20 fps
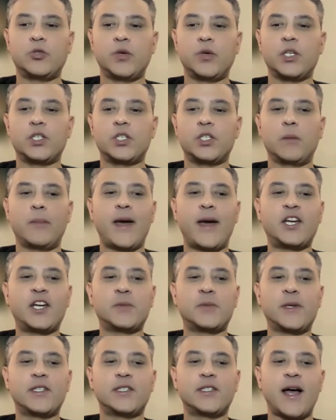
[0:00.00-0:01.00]
traditional
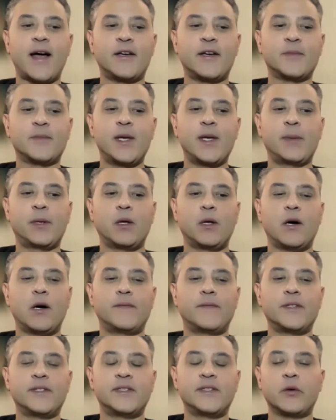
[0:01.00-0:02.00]
management styles, people
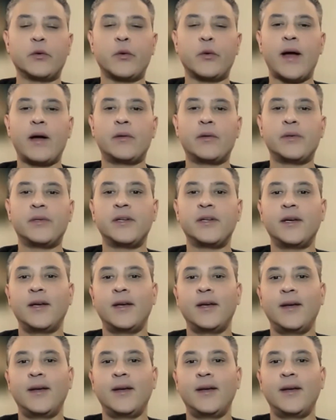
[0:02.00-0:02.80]
often sit around